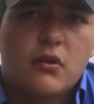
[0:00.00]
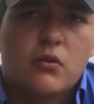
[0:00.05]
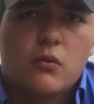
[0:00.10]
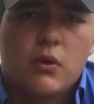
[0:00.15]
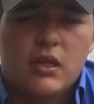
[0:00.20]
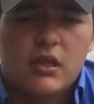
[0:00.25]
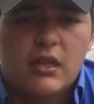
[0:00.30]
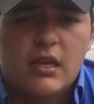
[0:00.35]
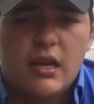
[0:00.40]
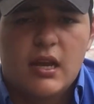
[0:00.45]

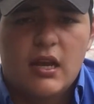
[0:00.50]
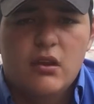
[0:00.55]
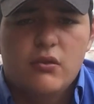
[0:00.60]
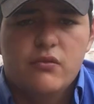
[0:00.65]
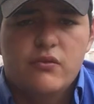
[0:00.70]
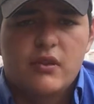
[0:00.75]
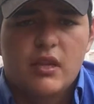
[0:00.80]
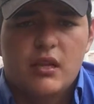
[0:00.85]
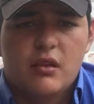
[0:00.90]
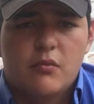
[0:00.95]
one
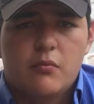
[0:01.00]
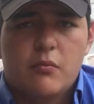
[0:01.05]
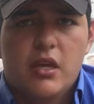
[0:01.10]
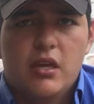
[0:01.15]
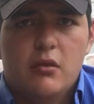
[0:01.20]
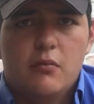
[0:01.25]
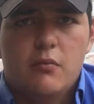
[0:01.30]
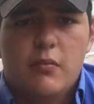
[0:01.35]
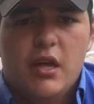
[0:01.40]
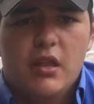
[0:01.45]
cause that
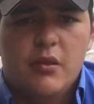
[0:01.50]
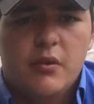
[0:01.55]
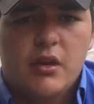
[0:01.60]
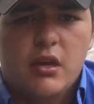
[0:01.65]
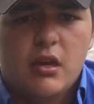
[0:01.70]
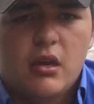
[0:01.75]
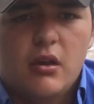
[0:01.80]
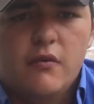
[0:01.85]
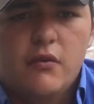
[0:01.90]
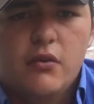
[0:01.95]
make bad
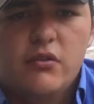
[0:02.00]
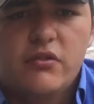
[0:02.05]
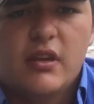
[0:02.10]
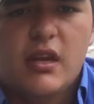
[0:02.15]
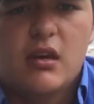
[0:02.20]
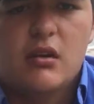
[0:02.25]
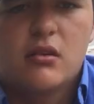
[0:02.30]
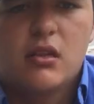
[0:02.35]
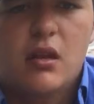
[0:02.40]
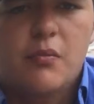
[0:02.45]
behaviors
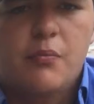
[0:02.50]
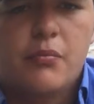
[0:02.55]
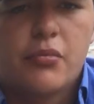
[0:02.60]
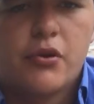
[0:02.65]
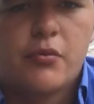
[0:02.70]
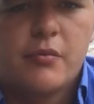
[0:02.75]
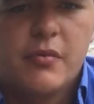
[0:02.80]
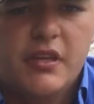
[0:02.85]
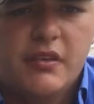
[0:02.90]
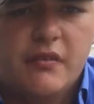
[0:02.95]
are the
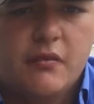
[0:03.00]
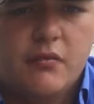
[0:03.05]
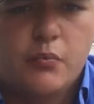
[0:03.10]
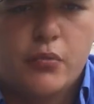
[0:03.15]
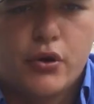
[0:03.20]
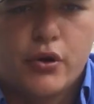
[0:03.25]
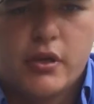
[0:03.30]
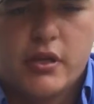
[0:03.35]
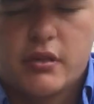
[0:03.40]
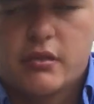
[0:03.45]
permissive
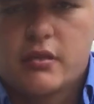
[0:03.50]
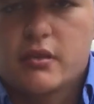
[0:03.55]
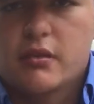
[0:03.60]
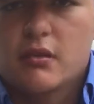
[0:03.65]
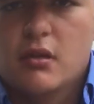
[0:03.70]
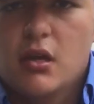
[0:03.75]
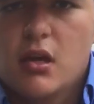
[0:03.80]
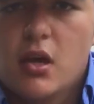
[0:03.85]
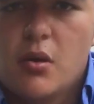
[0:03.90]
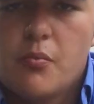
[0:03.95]
parenting.
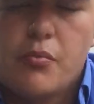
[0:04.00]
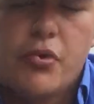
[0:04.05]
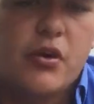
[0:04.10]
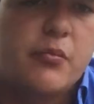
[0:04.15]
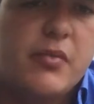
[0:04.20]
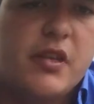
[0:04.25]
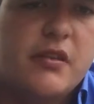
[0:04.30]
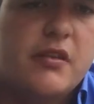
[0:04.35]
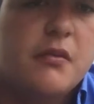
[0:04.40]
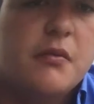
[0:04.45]

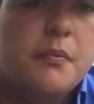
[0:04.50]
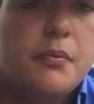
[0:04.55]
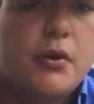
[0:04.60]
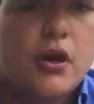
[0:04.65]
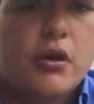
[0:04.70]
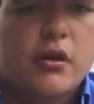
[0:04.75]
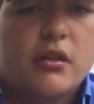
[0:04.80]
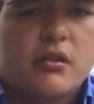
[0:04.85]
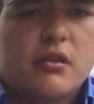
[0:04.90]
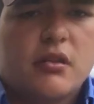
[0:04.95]
Permissive
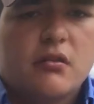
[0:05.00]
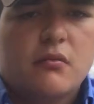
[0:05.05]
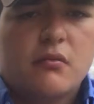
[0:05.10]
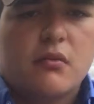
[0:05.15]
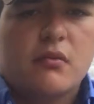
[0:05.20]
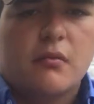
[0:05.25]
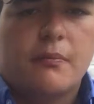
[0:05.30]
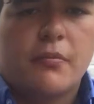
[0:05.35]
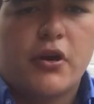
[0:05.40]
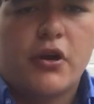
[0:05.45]
parenting,
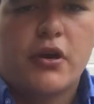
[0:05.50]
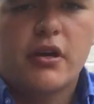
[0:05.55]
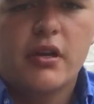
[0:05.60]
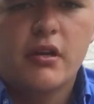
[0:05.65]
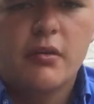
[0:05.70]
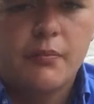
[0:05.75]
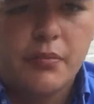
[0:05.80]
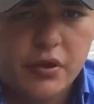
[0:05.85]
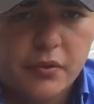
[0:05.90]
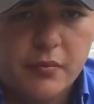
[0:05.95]

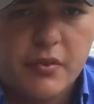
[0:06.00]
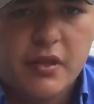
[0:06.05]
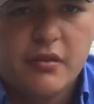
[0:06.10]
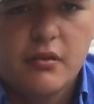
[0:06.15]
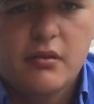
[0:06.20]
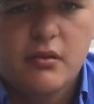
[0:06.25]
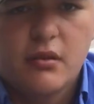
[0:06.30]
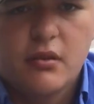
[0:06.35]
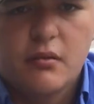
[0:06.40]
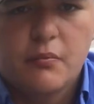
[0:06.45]

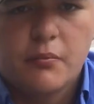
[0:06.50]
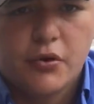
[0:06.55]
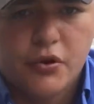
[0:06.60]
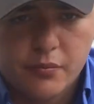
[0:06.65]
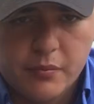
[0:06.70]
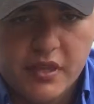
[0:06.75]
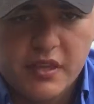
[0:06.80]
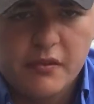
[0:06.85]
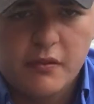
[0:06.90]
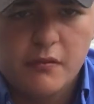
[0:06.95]

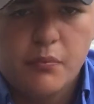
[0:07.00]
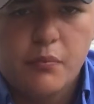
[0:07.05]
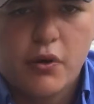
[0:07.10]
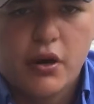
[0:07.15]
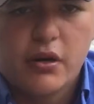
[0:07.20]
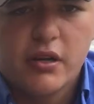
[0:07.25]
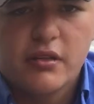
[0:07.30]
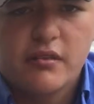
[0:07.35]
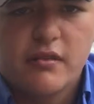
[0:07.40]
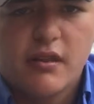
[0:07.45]
permissive
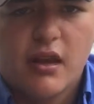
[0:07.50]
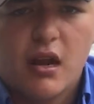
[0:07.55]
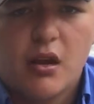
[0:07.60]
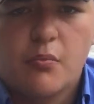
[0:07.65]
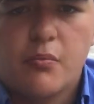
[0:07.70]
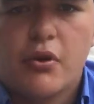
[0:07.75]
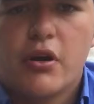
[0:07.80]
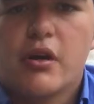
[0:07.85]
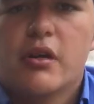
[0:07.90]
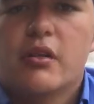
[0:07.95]
parents are
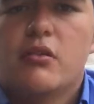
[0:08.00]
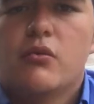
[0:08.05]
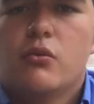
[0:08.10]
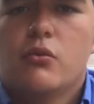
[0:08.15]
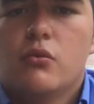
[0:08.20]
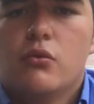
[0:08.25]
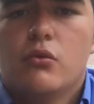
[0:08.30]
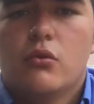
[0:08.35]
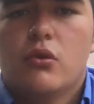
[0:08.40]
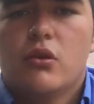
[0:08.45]
parents
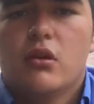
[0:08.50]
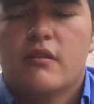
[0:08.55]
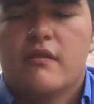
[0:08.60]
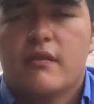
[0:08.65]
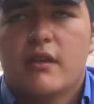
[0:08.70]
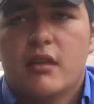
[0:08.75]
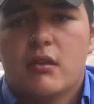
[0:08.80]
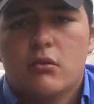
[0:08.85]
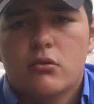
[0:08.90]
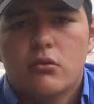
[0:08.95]
who
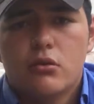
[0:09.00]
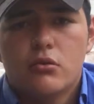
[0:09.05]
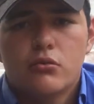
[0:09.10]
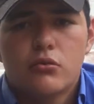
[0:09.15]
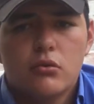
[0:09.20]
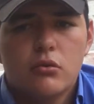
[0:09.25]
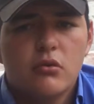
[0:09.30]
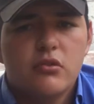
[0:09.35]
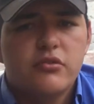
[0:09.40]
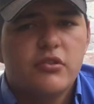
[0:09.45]
set no
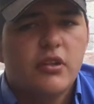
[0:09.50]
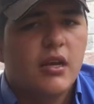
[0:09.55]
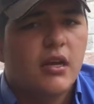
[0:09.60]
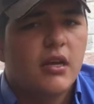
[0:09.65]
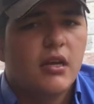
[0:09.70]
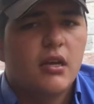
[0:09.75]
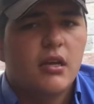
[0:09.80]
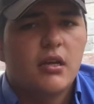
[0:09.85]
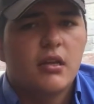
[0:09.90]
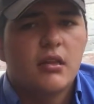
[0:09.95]
rules
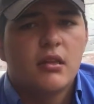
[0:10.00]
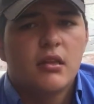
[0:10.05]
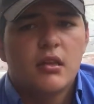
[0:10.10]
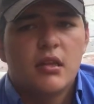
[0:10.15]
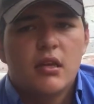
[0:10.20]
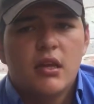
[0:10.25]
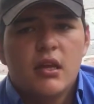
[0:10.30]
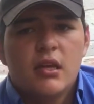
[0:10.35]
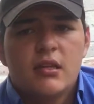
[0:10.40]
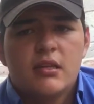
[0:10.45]
and
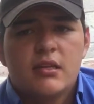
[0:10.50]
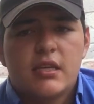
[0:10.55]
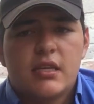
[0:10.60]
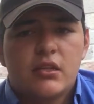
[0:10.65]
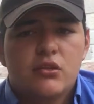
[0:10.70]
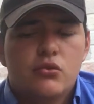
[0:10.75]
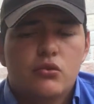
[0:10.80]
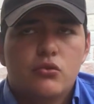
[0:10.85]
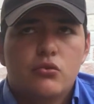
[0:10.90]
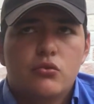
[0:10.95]

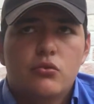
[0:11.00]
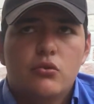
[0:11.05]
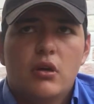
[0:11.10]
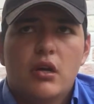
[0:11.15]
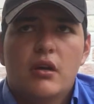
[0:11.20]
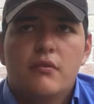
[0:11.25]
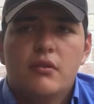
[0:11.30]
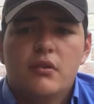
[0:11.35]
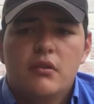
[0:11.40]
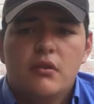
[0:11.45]
tend to do
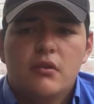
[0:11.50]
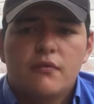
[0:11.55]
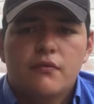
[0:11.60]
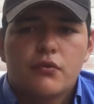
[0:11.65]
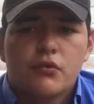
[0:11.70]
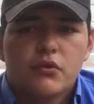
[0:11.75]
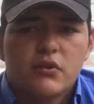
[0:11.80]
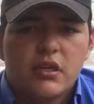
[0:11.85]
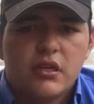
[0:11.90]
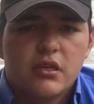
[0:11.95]
everything
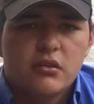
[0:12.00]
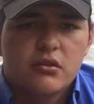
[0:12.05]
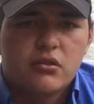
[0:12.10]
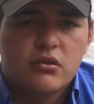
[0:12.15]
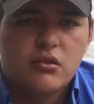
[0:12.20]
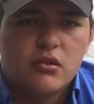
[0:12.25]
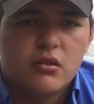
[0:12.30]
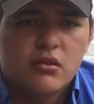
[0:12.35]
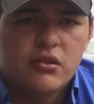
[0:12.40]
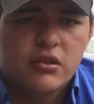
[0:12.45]
for their
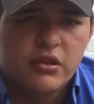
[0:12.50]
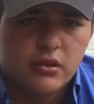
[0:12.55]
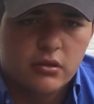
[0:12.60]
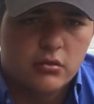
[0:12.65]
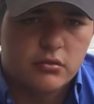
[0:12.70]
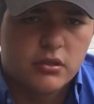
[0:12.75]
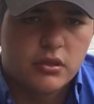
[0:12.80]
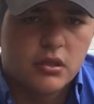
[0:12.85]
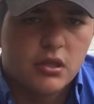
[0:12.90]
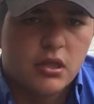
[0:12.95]

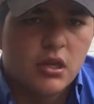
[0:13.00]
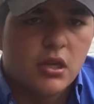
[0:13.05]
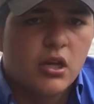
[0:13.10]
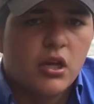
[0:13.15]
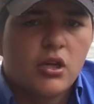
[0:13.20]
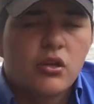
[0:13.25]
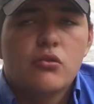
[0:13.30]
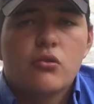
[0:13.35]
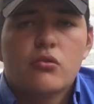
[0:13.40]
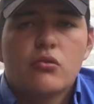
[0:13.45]
children.
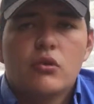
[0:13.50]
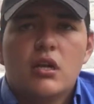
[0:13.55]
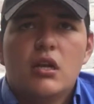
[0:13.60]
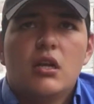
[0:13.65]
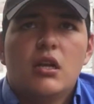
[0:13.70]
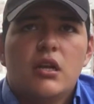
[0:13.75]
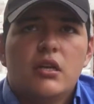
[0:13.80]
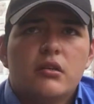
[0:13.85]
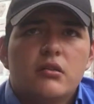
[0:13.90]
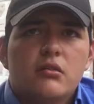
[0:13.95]
To
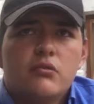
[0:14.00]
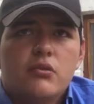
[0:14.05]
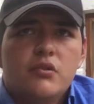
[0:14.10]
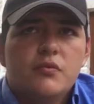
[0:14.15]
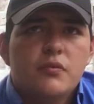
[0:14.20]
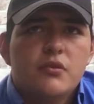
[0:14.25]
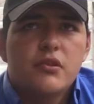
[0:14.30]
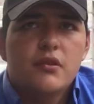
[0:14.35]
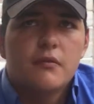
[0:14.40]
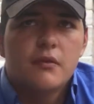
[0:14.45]
learn
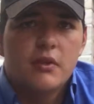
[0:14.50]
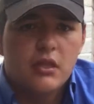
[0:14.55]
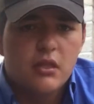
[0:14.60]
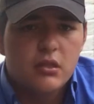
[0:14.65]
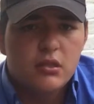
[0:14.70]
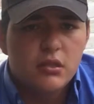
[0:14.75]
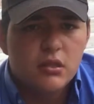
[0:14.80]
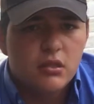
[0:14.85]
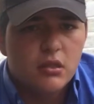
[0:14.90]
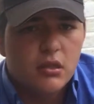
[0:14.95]

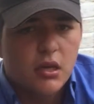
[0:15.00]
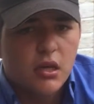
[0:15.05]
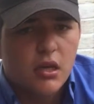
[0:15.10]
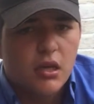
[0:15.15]
responsibility,